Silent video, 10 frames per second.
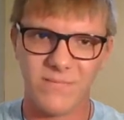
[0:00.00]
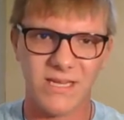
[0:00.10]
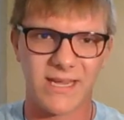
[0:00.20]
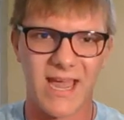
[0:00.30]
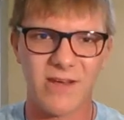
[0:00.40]

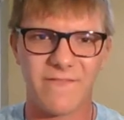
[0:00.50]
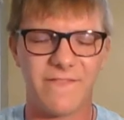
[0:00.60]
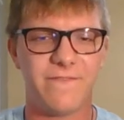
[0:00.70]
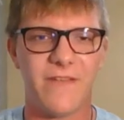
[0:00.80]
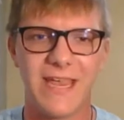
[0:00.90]
it kind of
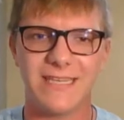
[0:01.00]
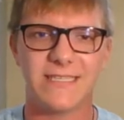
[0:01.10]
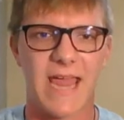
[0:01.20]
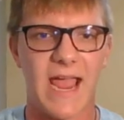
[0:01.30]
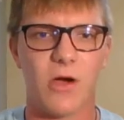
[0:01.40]

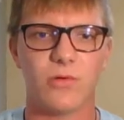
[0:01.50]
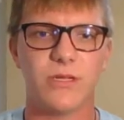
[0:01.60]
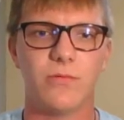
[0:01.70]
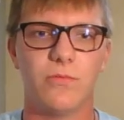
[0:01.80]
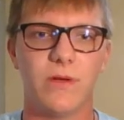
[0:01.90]
phased
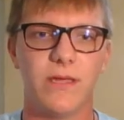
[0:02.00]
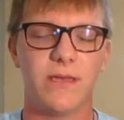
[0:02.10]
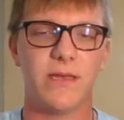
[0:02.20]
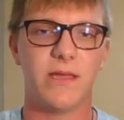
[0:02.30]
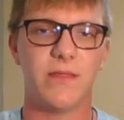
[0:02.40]
out
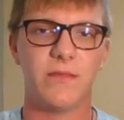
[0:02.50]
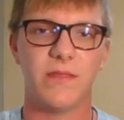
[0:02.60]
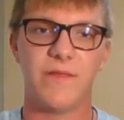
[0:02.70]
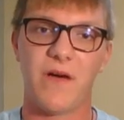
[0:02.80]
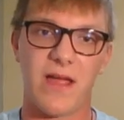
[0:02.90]
when
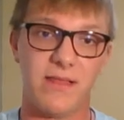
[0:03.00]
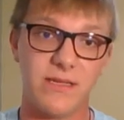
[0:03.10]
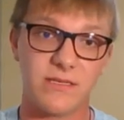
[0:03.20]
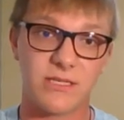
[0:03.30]
the violin